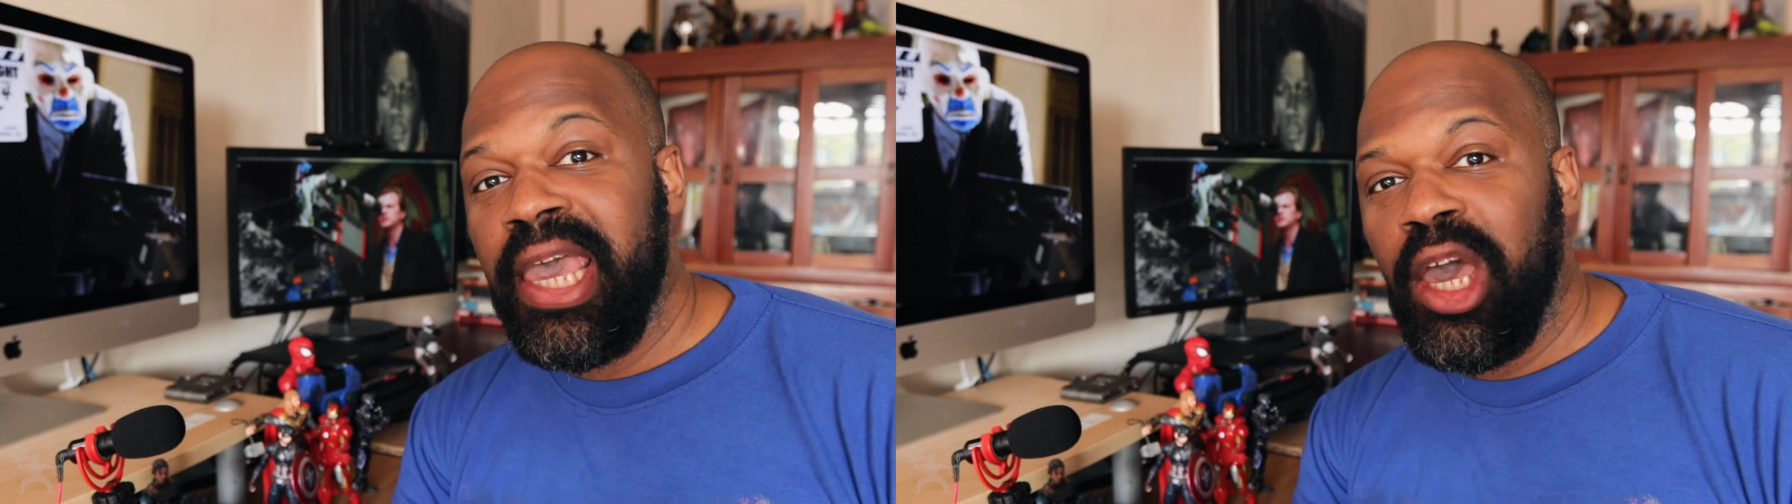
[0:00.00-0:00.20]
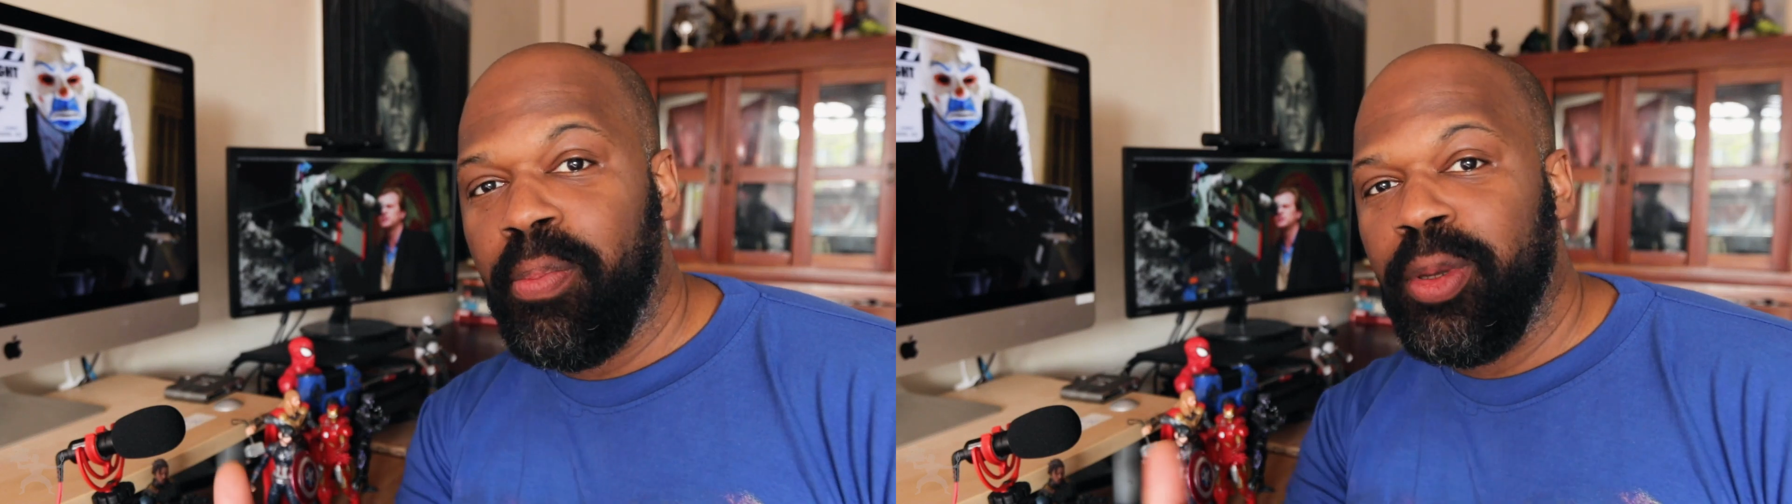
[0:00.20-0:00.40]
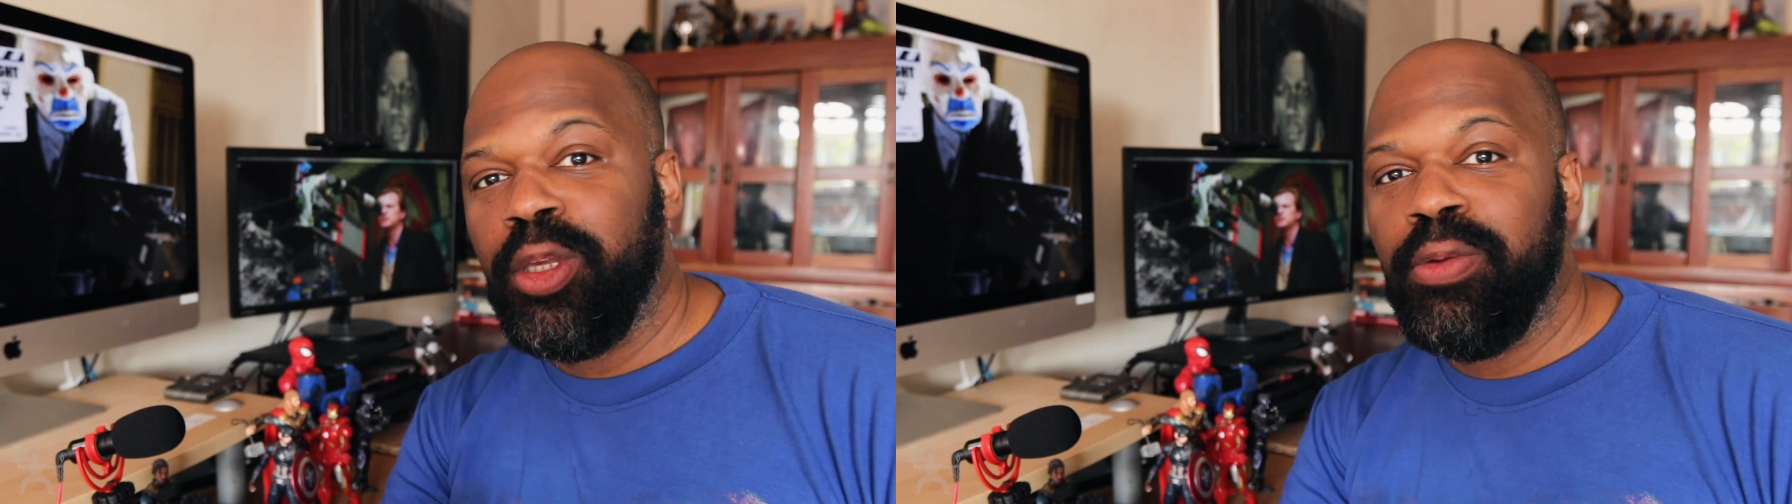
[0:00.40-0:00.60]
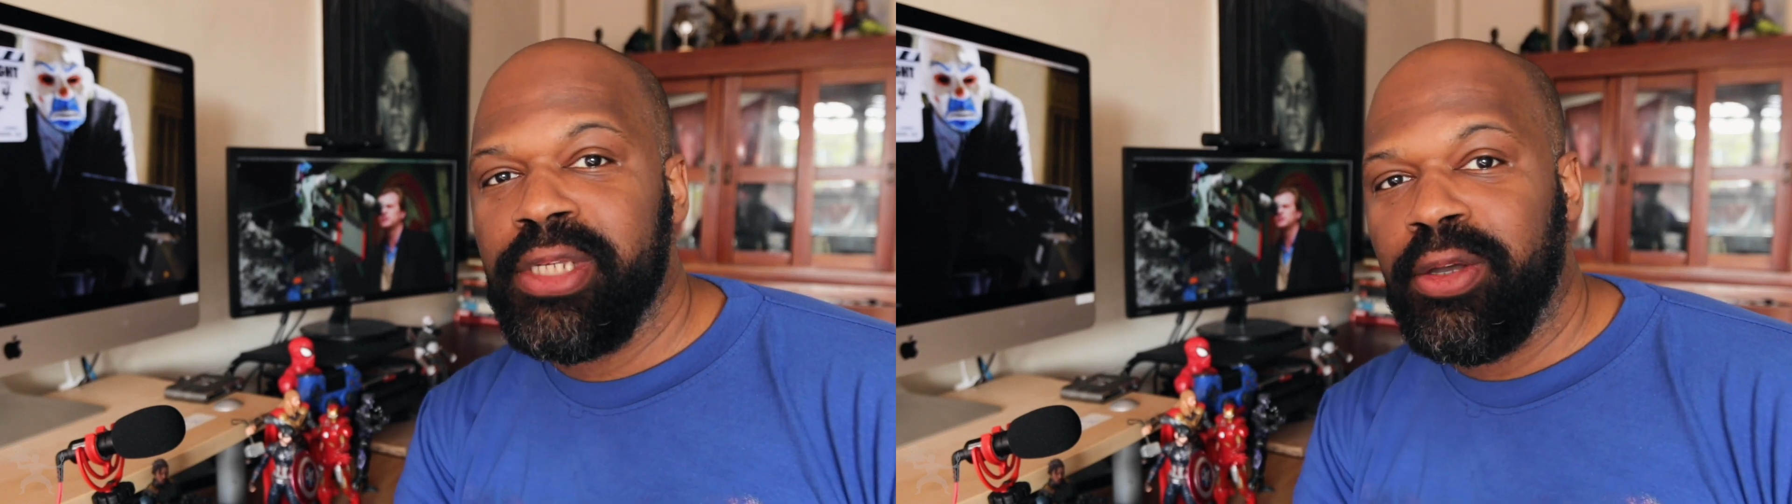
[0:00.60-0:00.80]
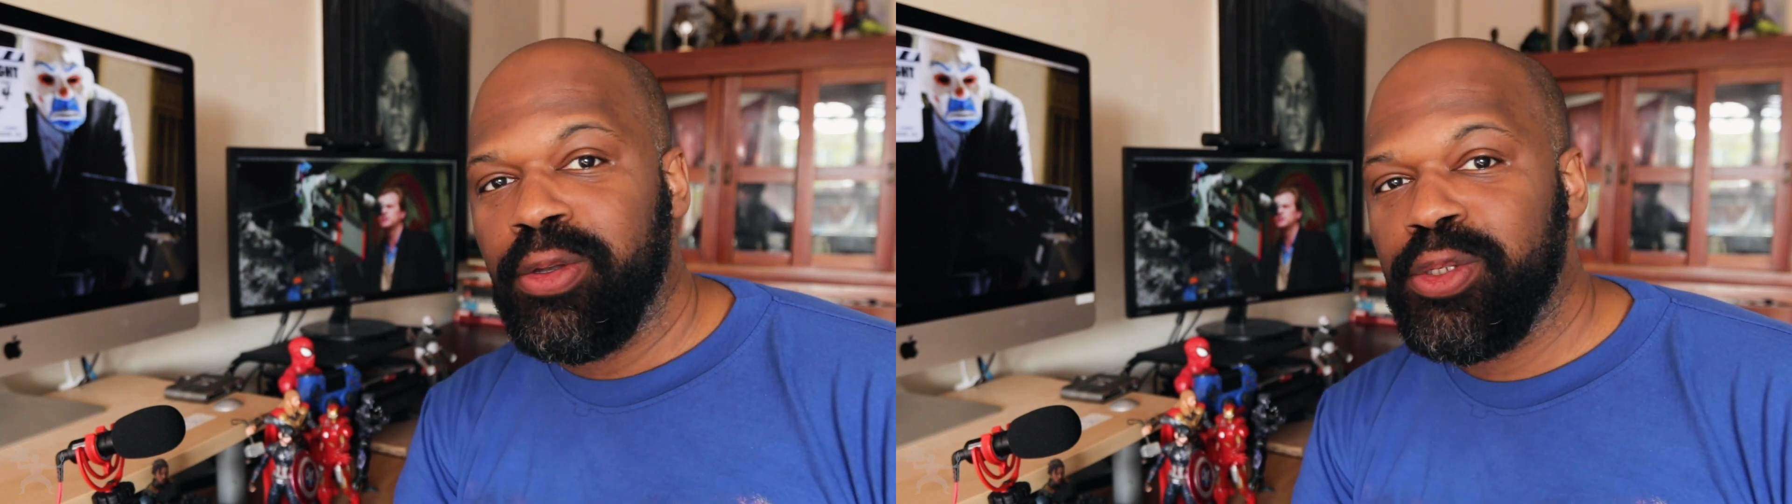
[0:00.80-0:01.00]
helping you
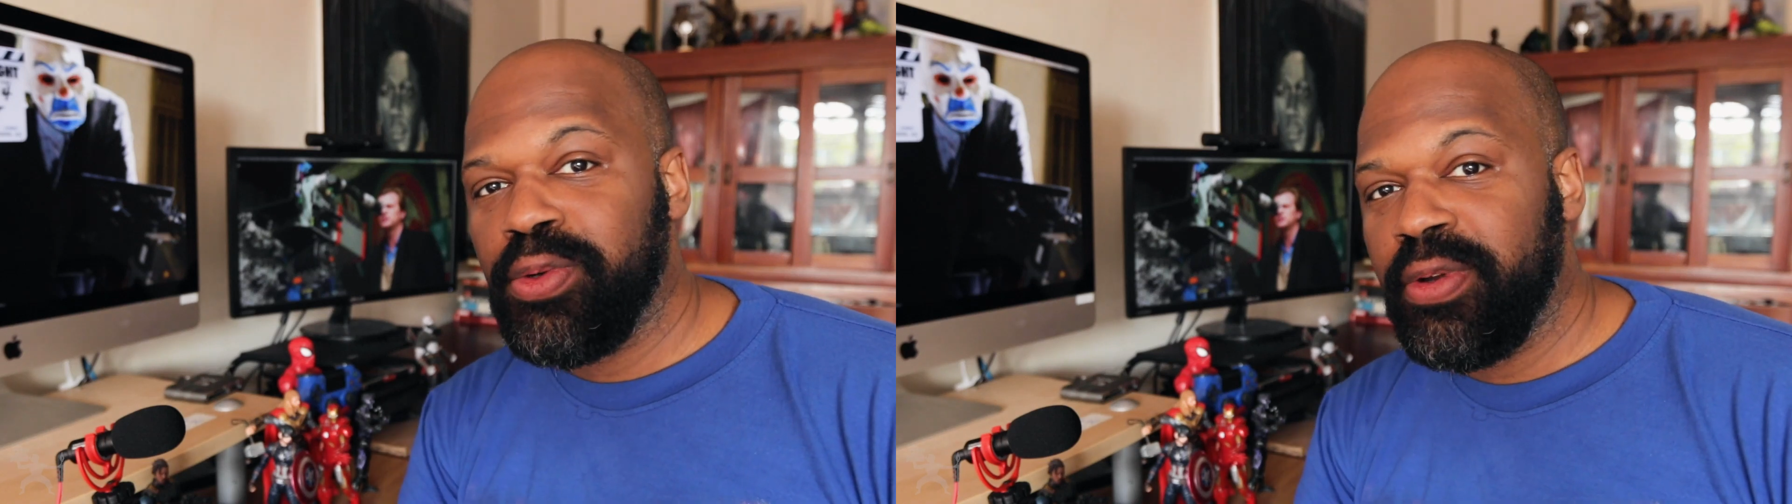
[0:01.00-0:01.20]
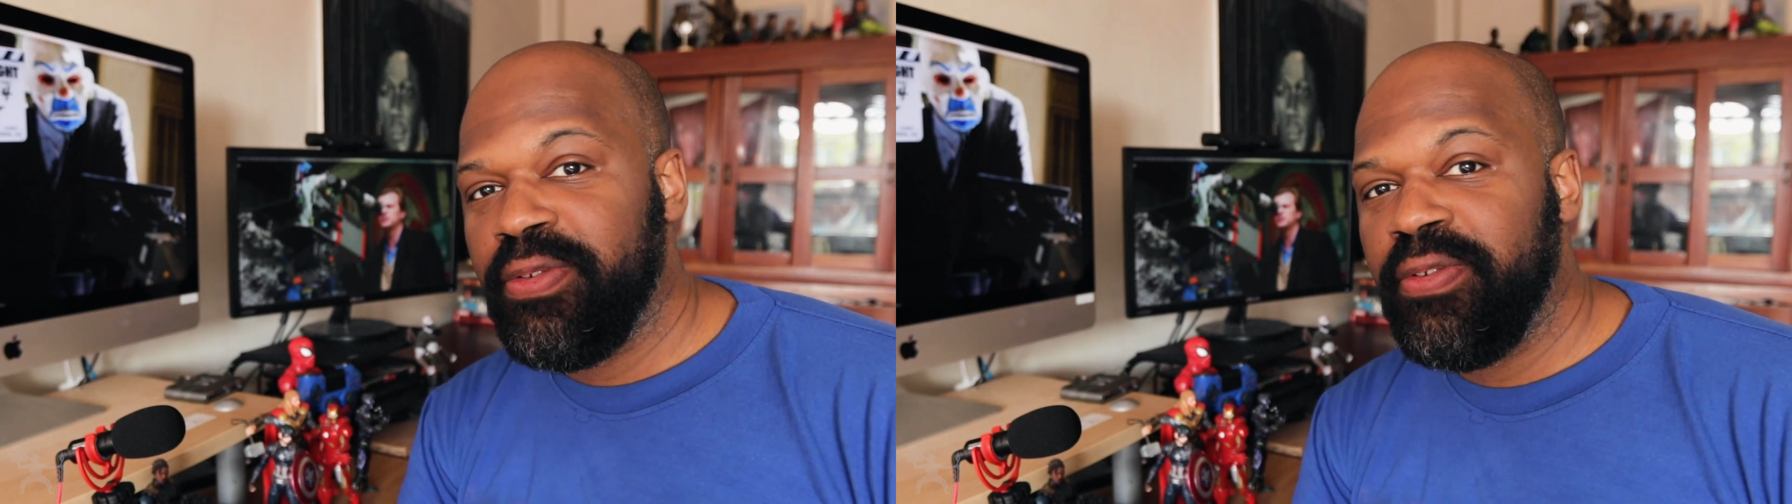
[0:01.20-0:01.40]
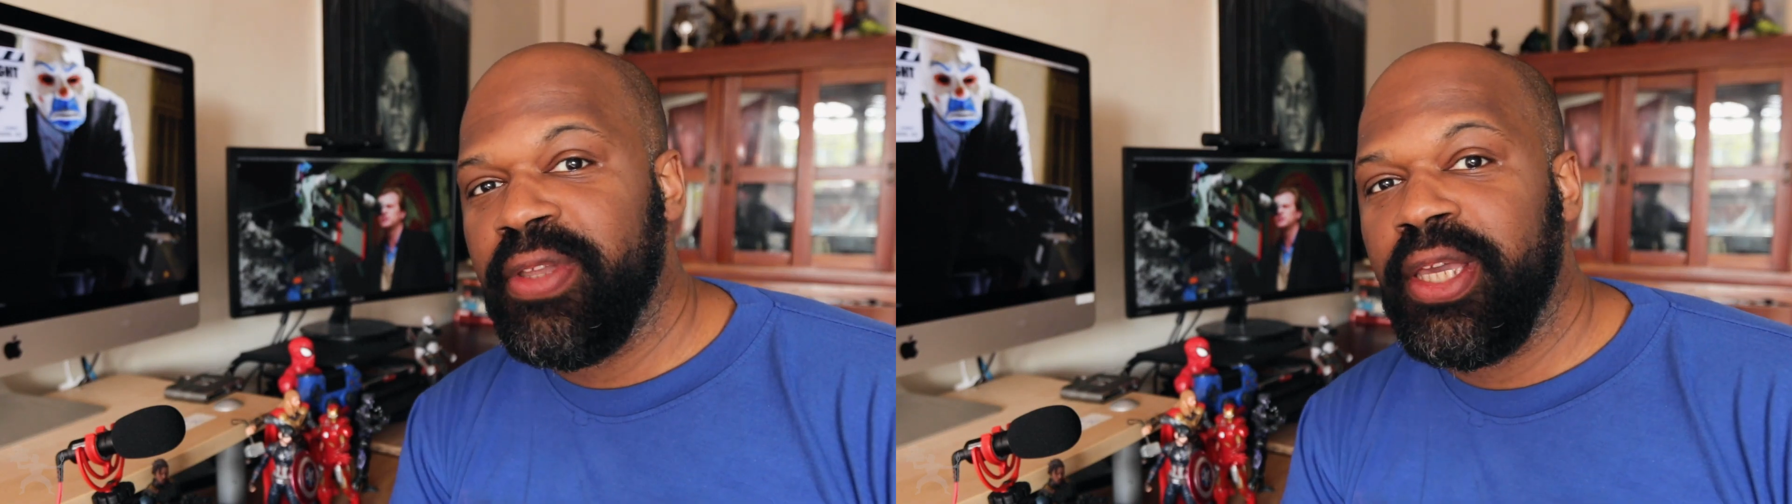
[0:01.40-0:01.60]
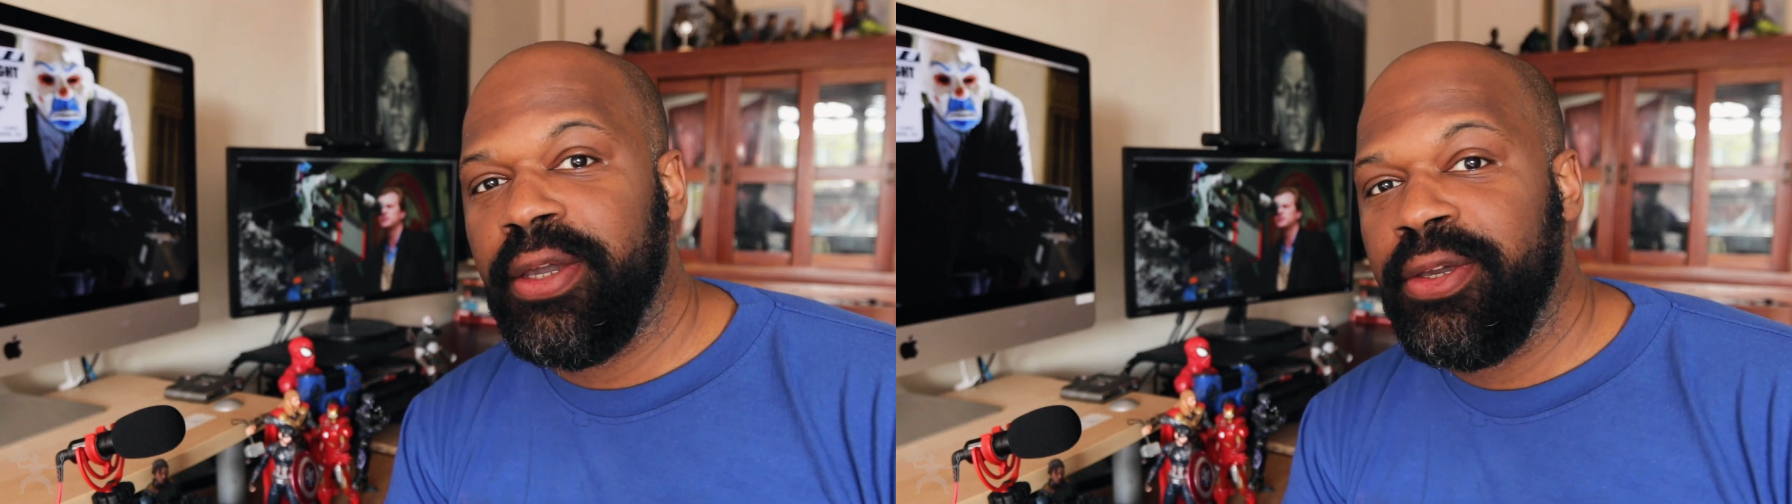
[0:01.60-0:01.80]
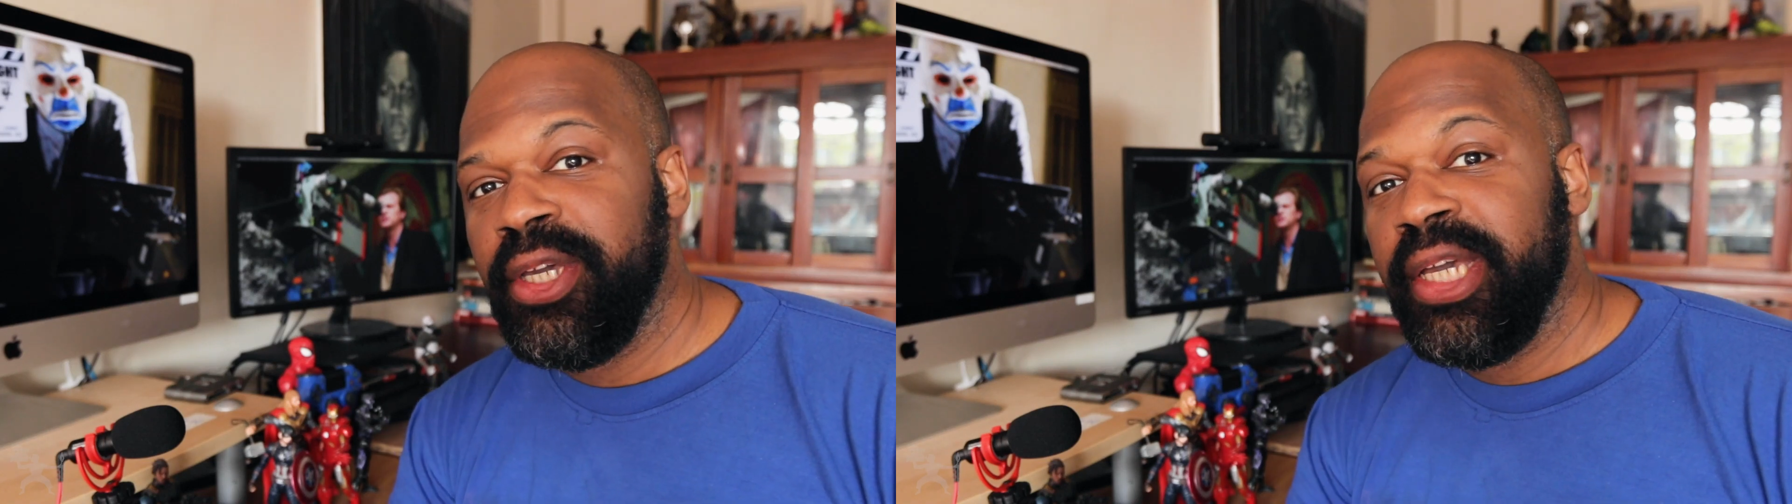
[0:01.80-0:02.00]
tell your story through video,